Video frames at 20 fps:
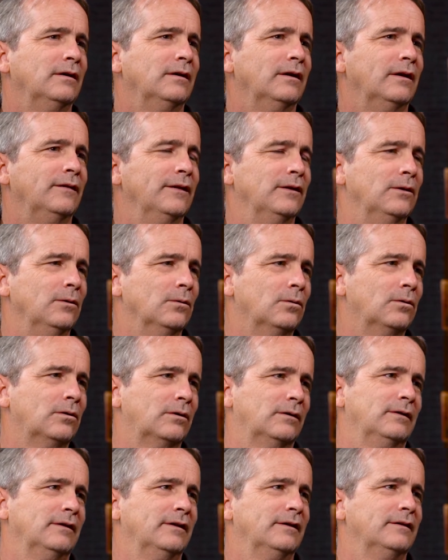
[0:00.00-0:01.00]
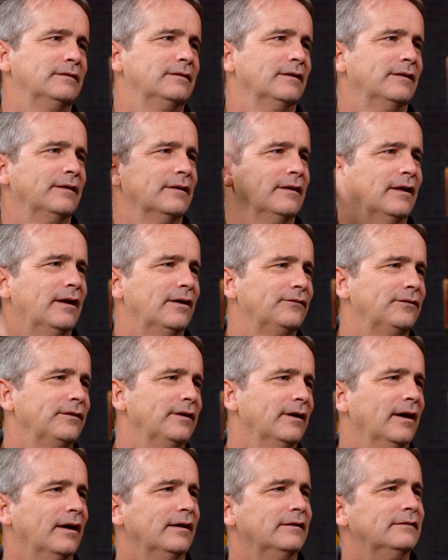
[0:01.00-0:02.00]
and then New Orleans, and then
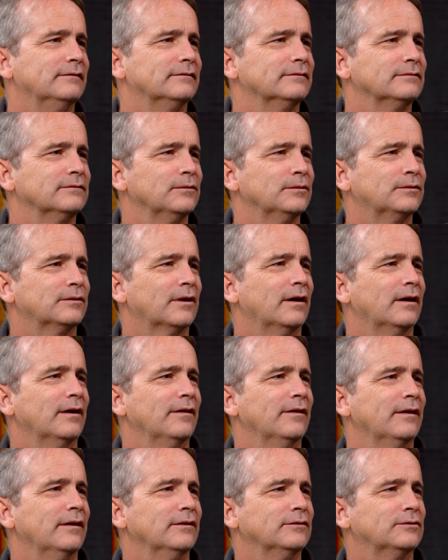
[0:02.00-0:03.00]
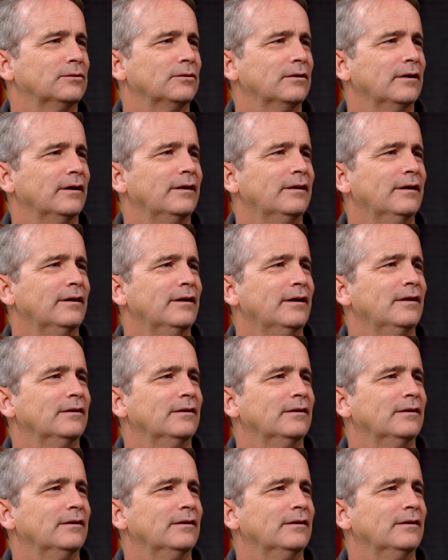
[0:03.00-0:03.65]
Lafayette was kind of the history.